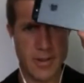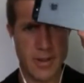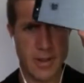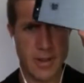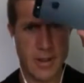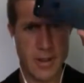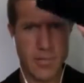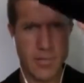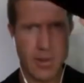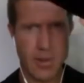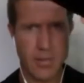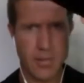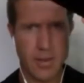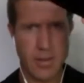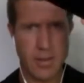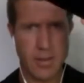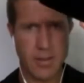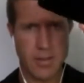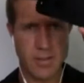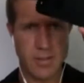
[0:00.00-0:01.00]
I'm
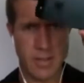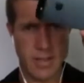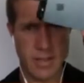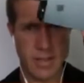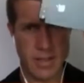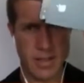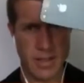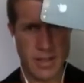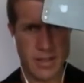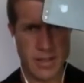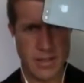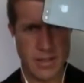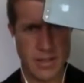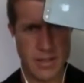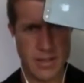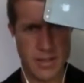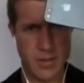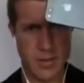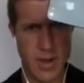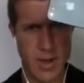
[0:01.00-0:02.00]
going to use
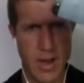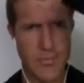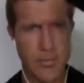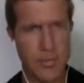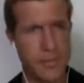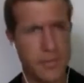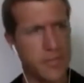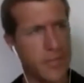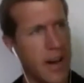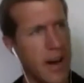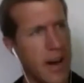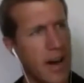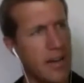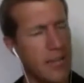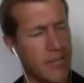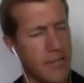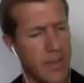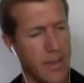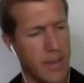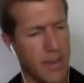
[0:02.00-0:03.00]
this is the new iPhone
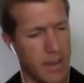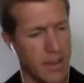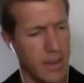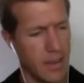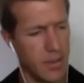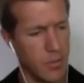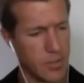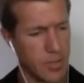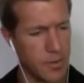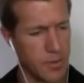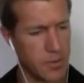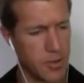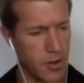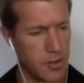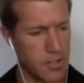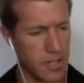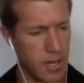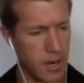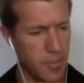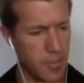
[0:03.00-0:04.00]
5, which I'm
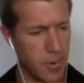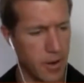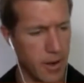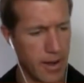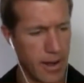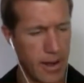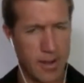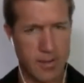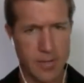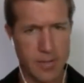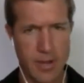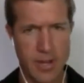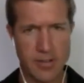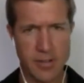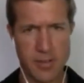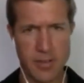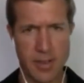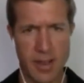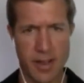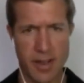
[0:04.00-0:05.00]
charging up right now, so make
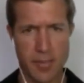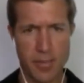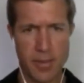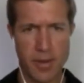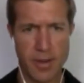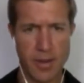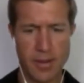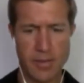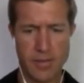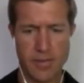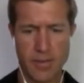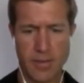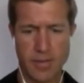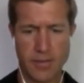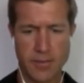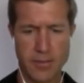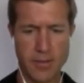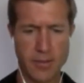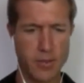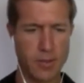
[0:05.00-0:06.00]
sure that I have plenty of
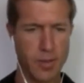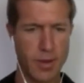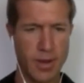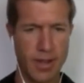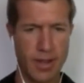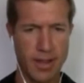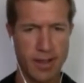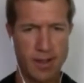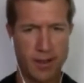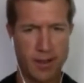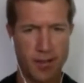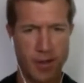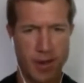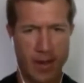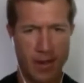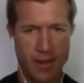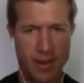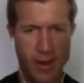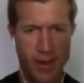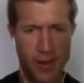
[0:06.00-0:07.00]
juice when
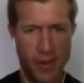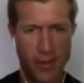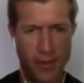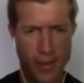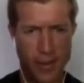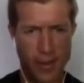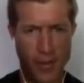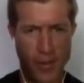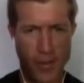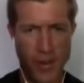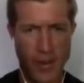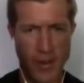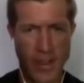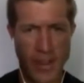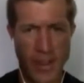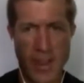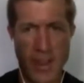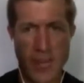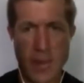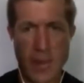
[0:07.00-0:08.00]
I go and record.
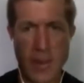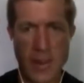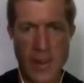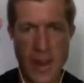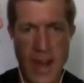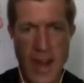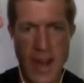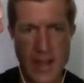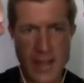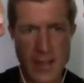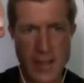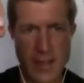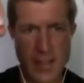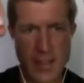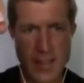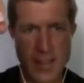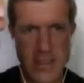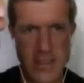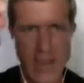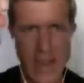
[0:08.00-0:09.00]
But I
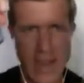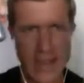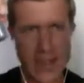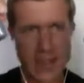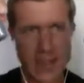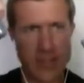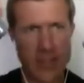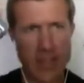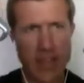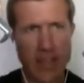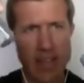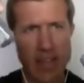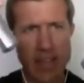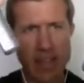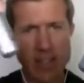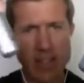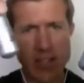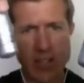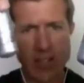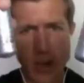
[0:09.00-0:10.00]
use
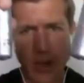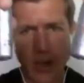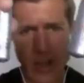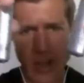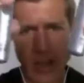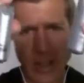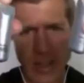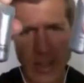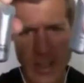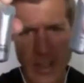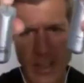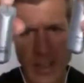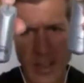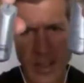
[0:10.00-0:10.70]
these Sony.